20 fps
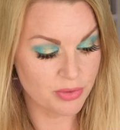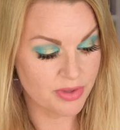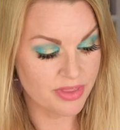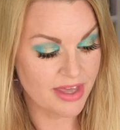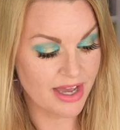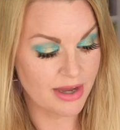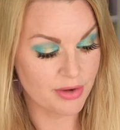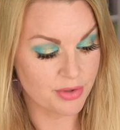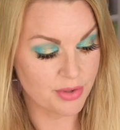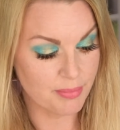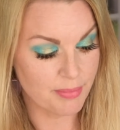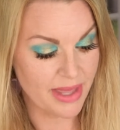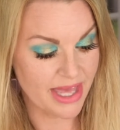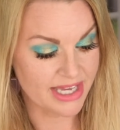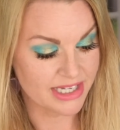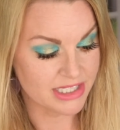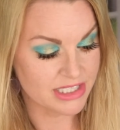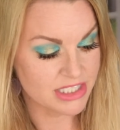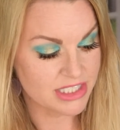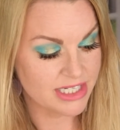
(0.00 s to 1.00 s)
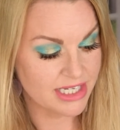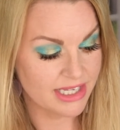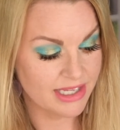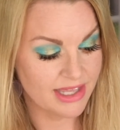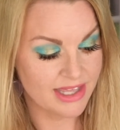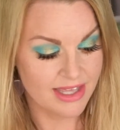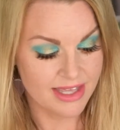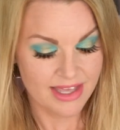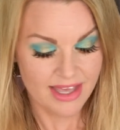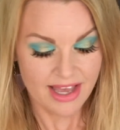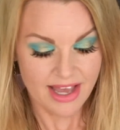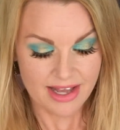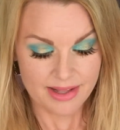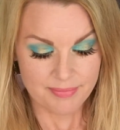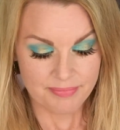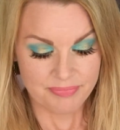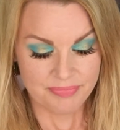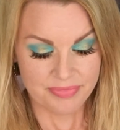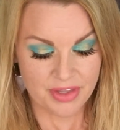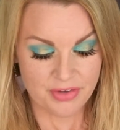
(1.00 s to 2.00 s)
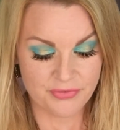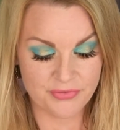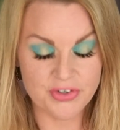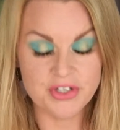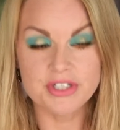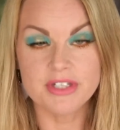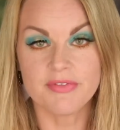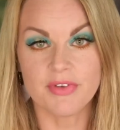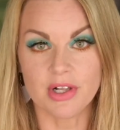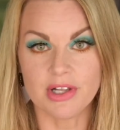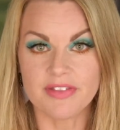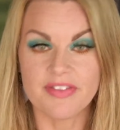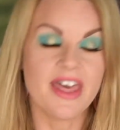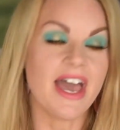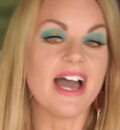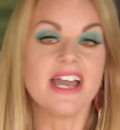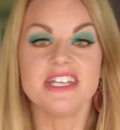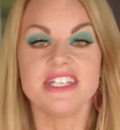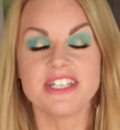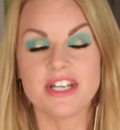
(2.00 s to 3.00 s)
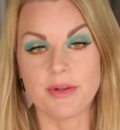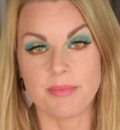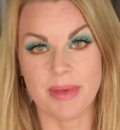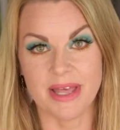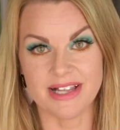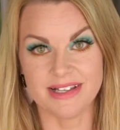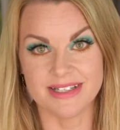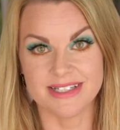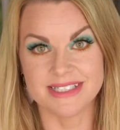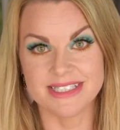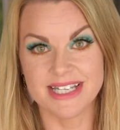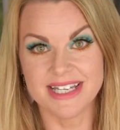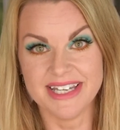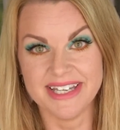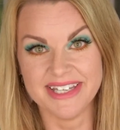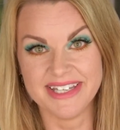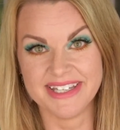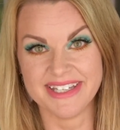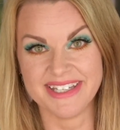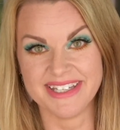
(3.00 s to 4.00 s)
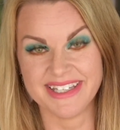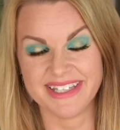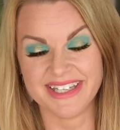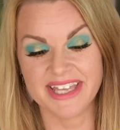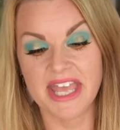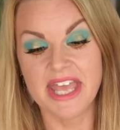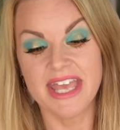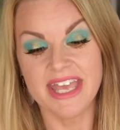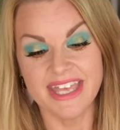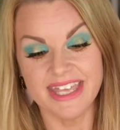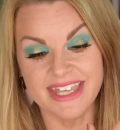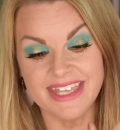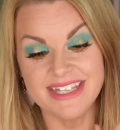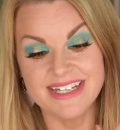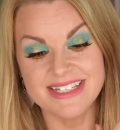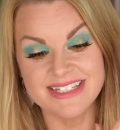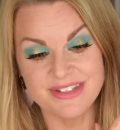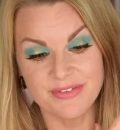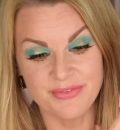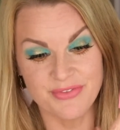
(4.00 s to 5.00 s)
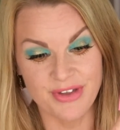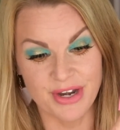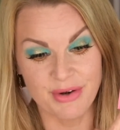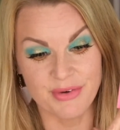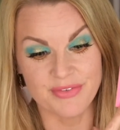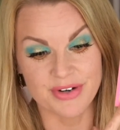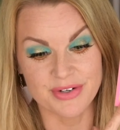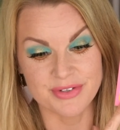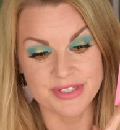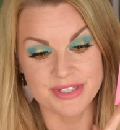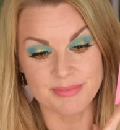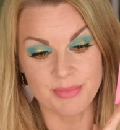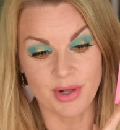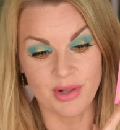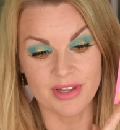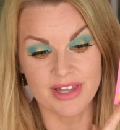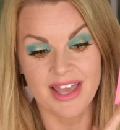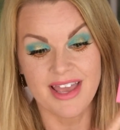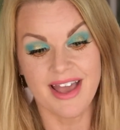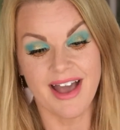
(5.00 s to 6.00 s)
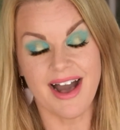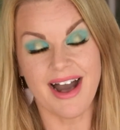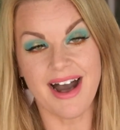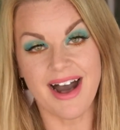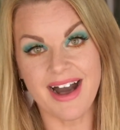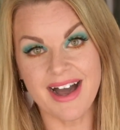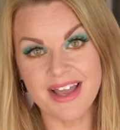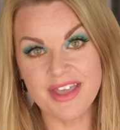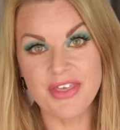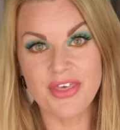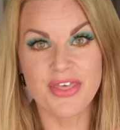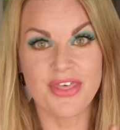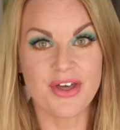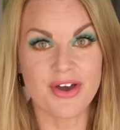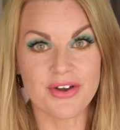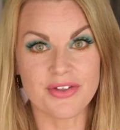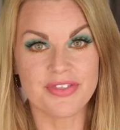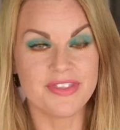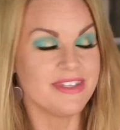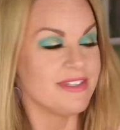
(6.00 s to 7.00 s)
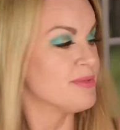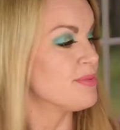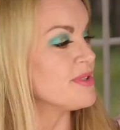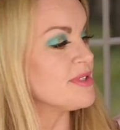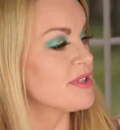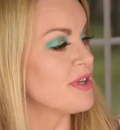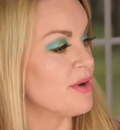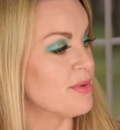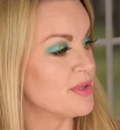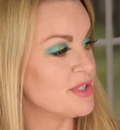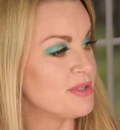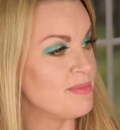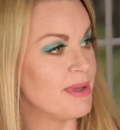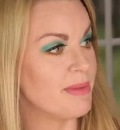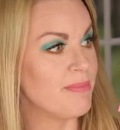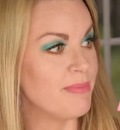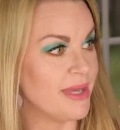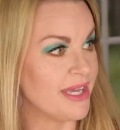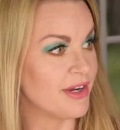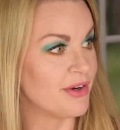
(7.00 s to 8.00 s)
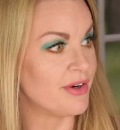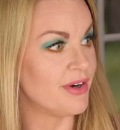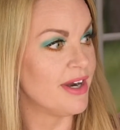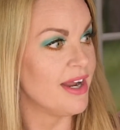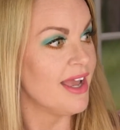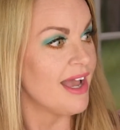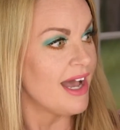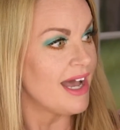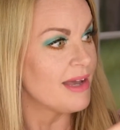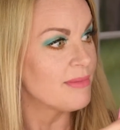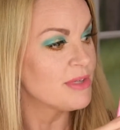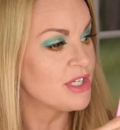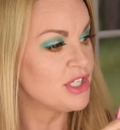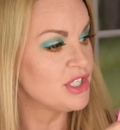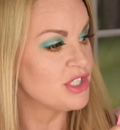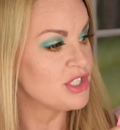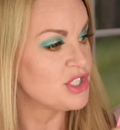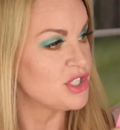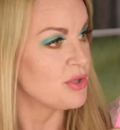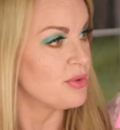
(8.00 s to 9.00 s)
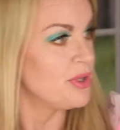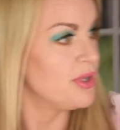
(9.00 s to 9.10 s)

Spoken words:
you the outer packaging. First of all, the eyeshadow palette. It is very, very small. I thought this was going to be bigger. I'm going to show